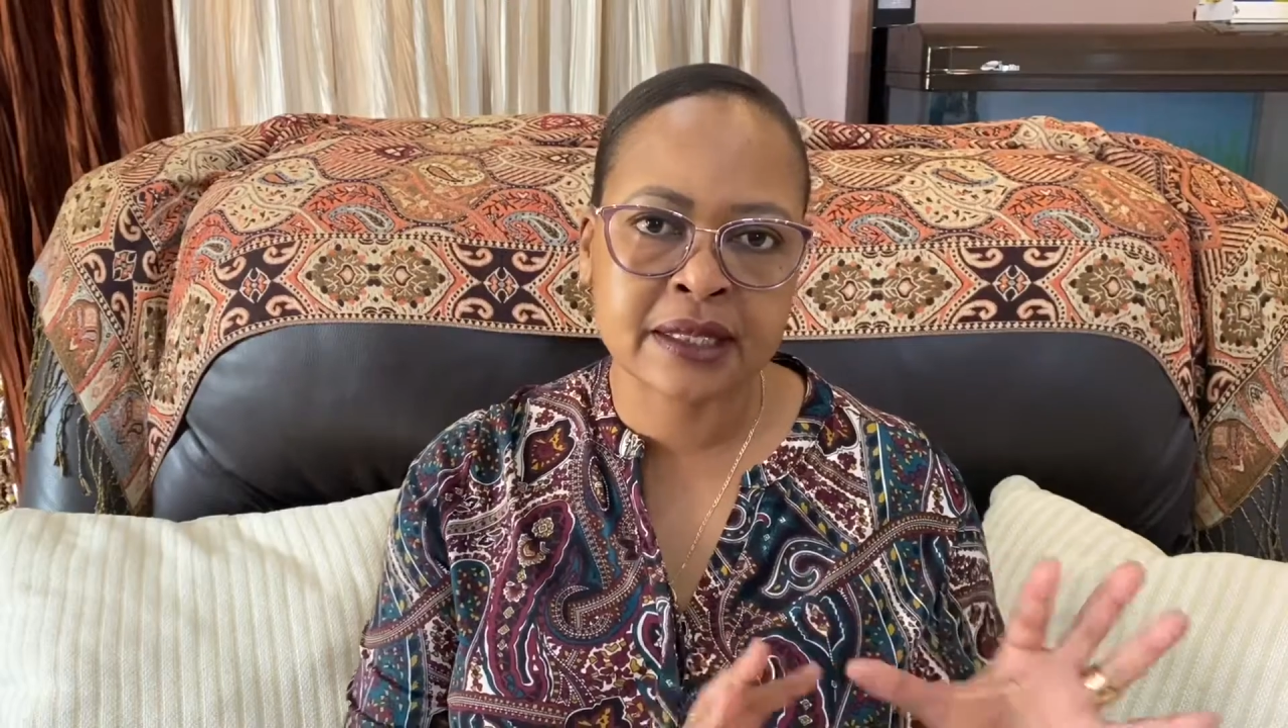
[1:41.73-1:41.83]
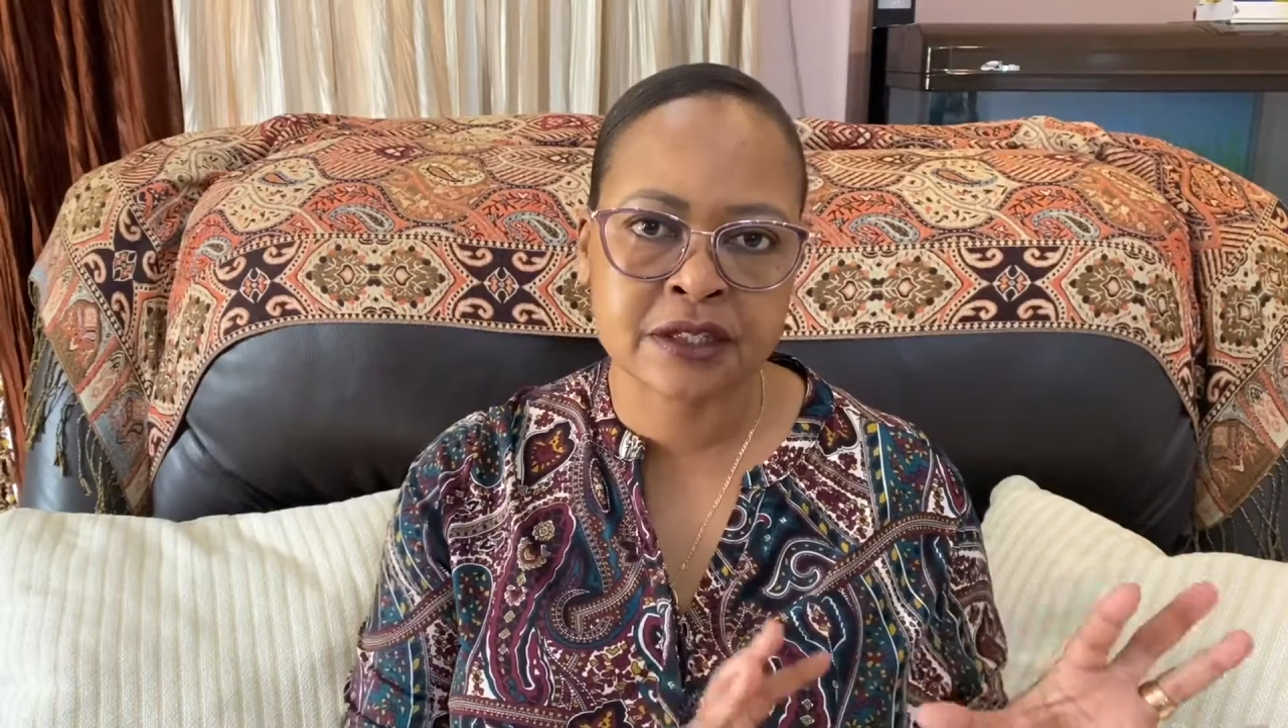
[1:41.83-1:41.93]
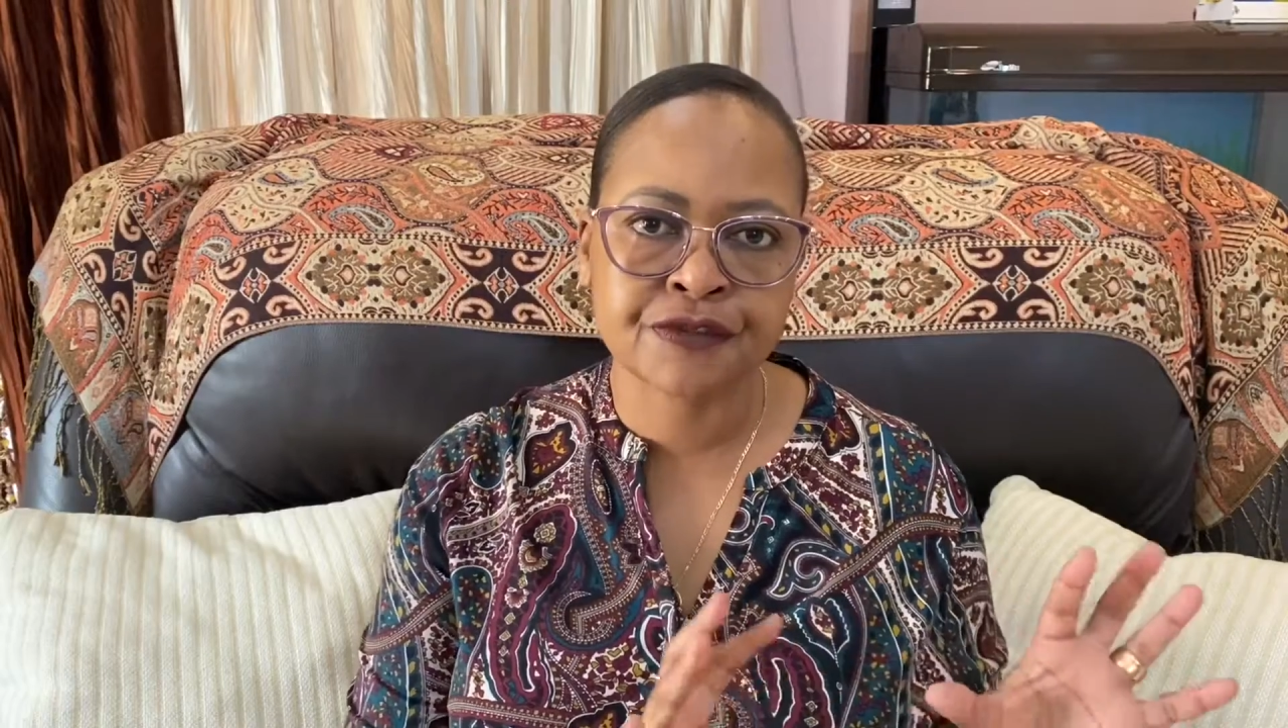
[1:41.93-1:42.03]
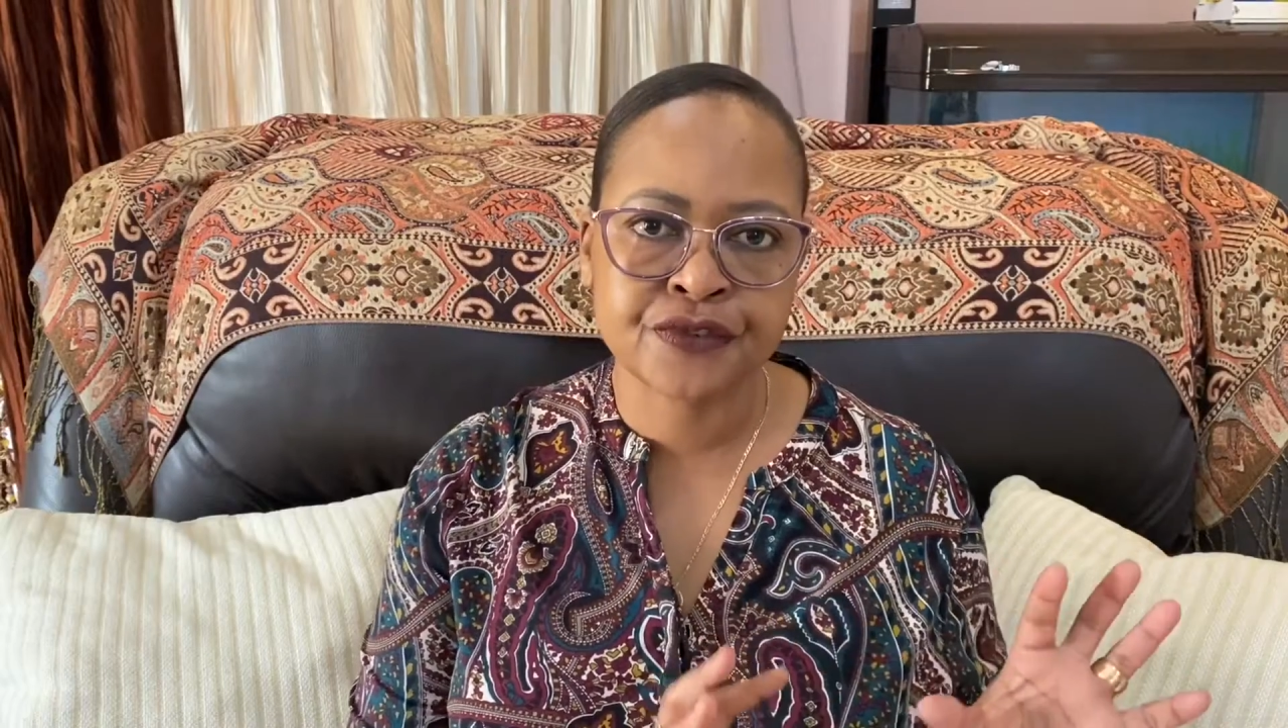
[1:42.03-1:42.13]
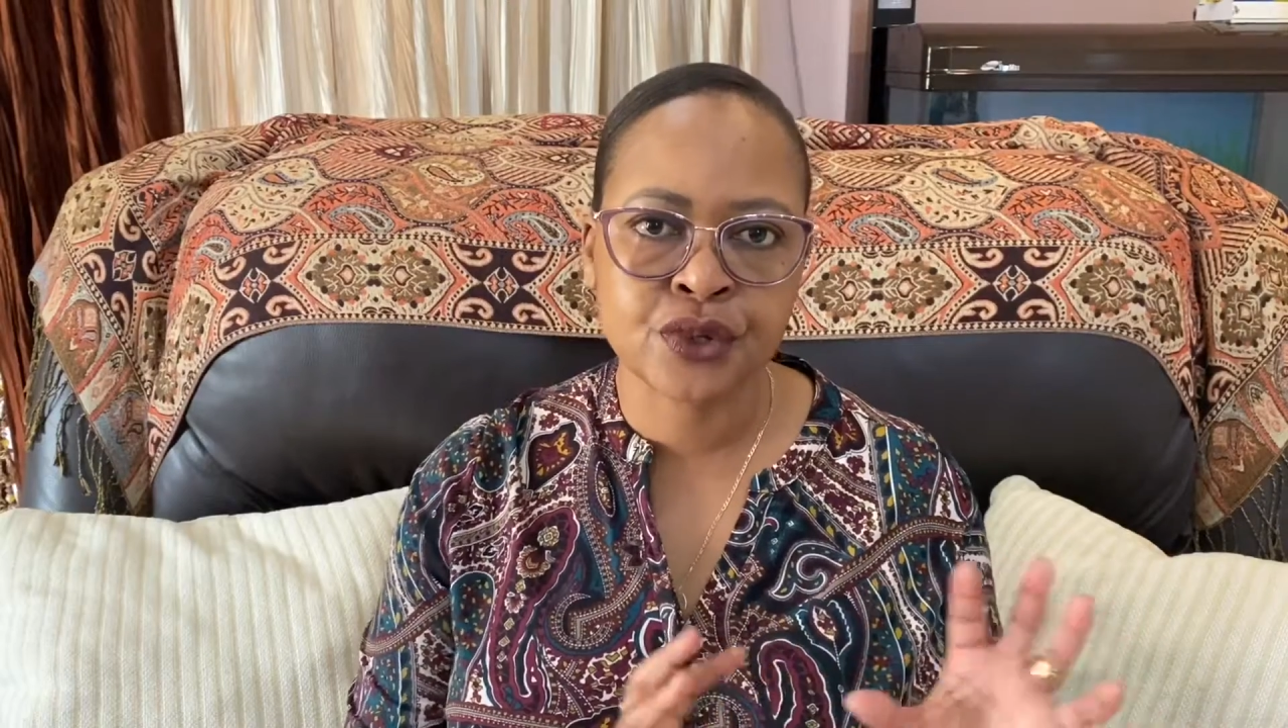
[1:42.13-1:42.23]

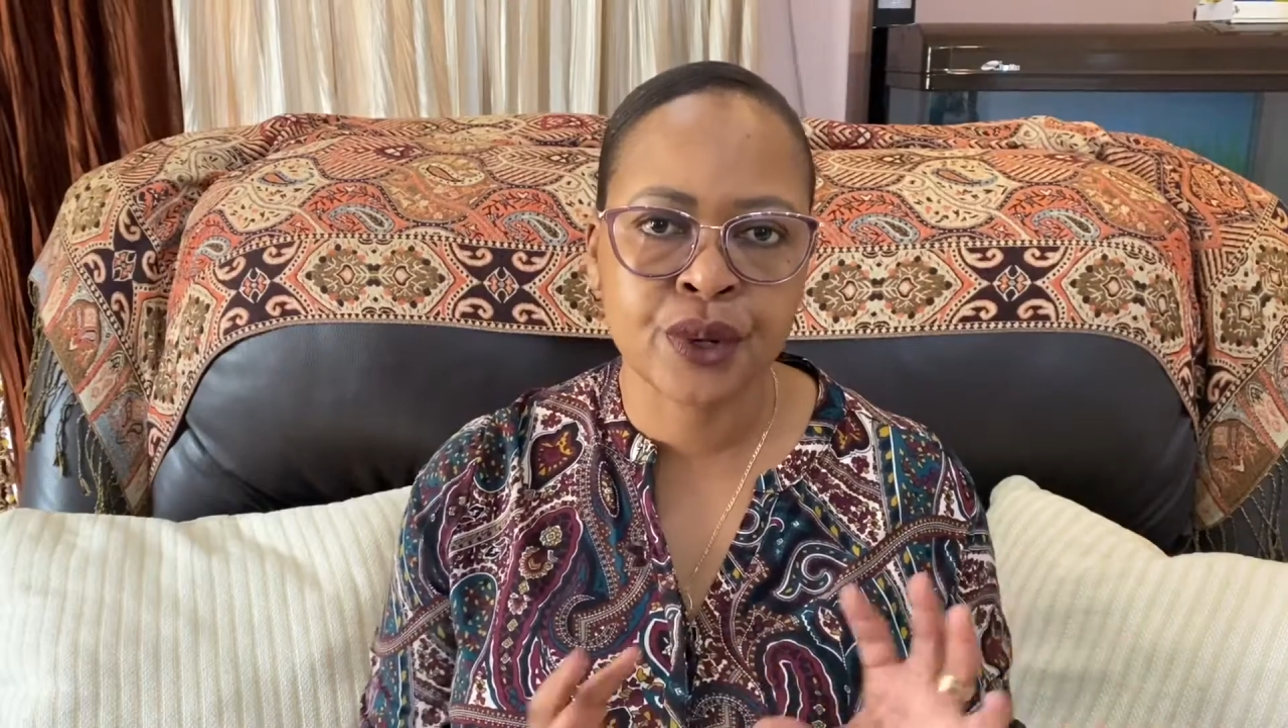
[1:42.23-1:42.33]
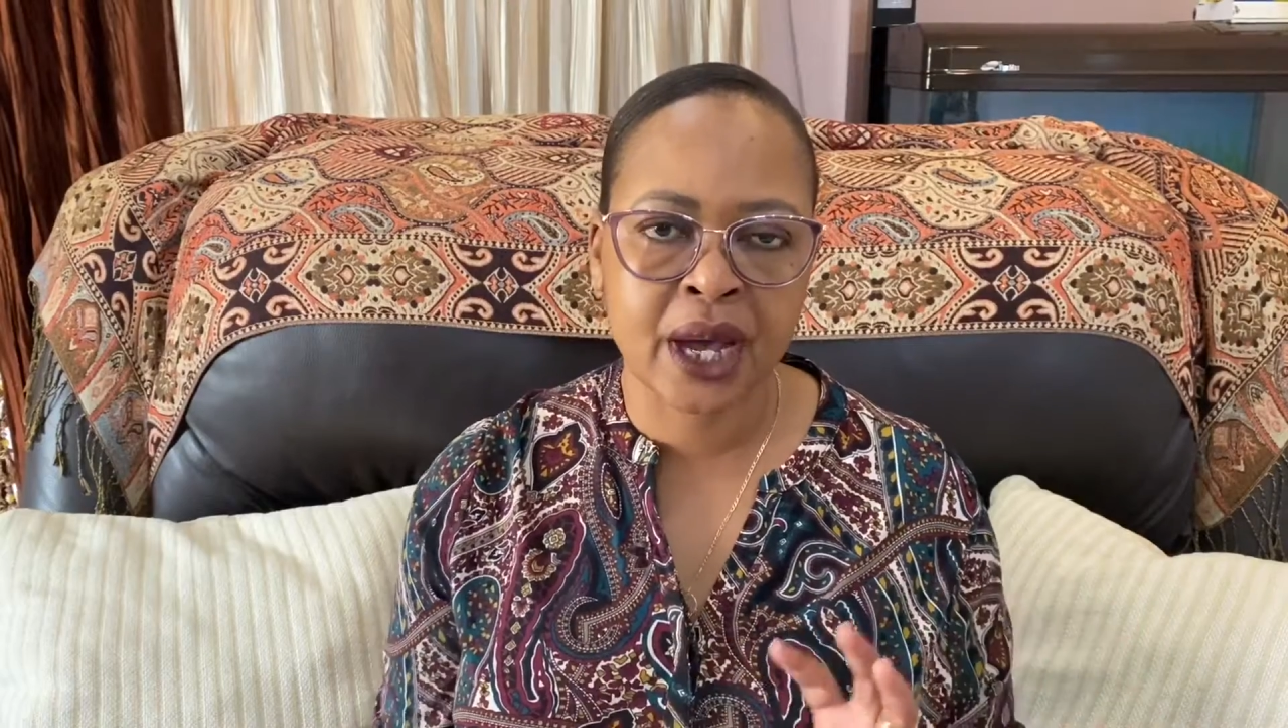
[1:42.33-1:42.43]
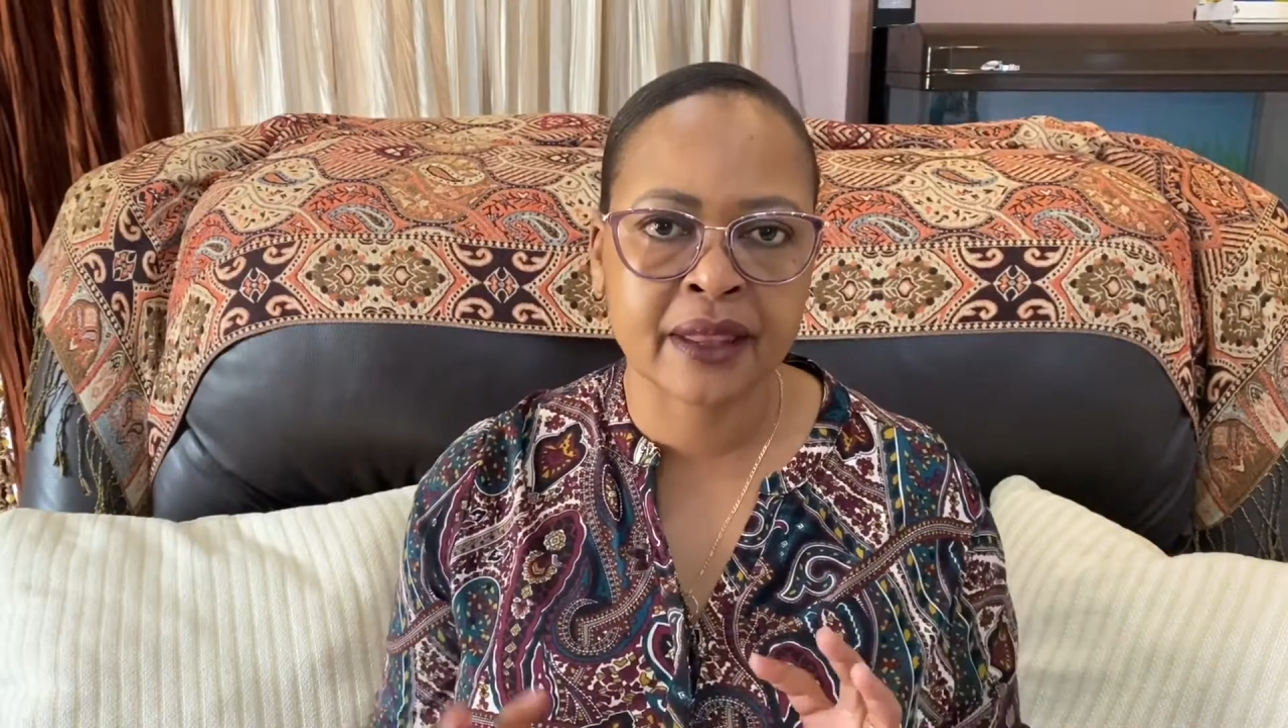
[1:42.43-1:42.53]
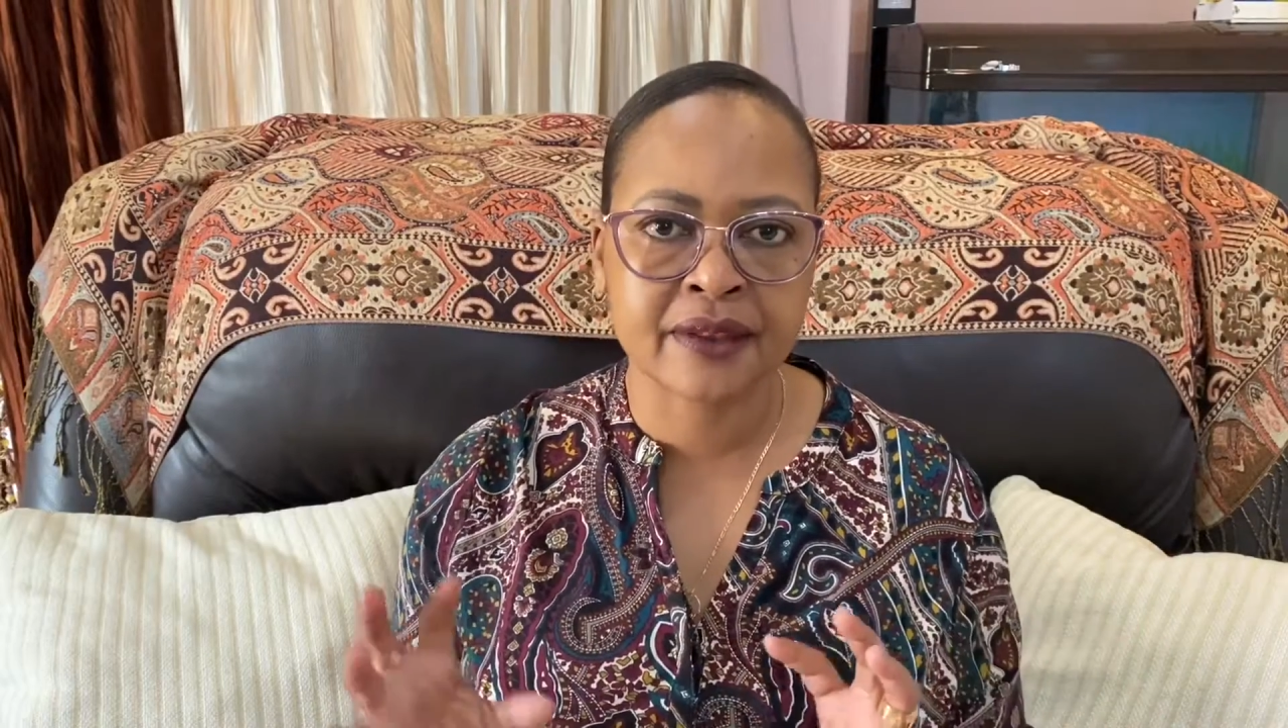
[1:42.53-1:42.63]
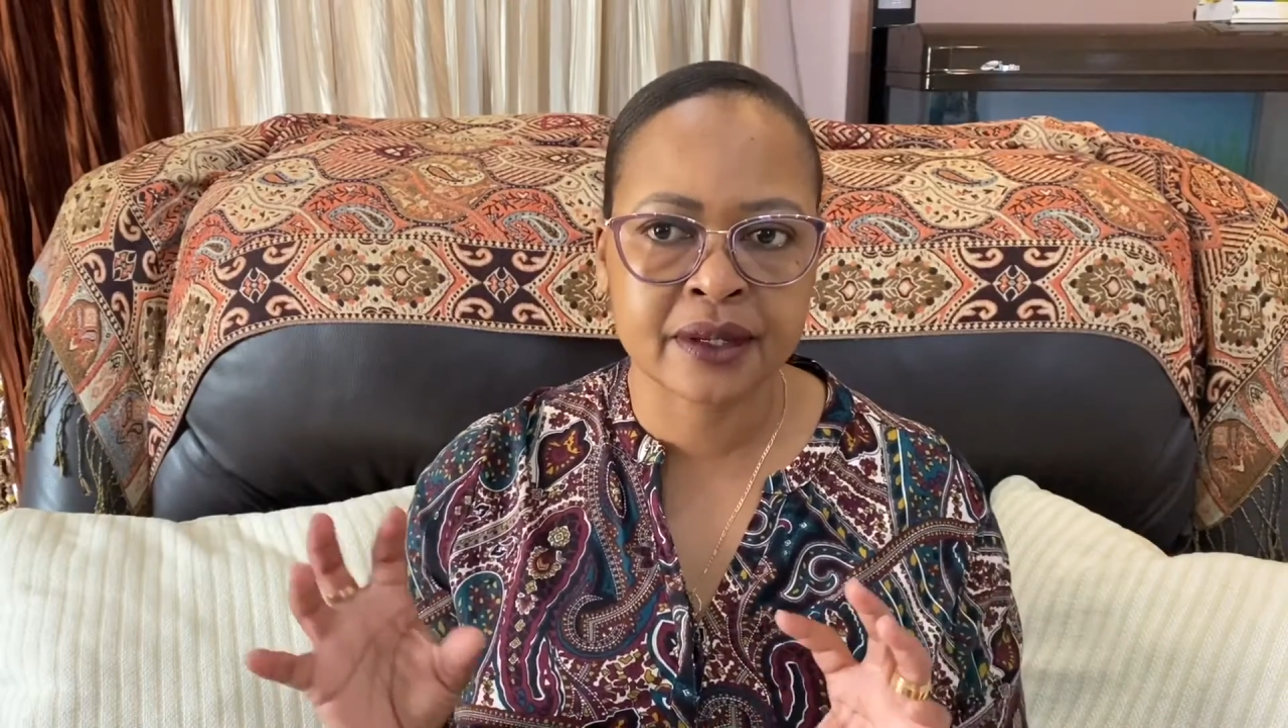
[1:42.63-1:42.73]
few other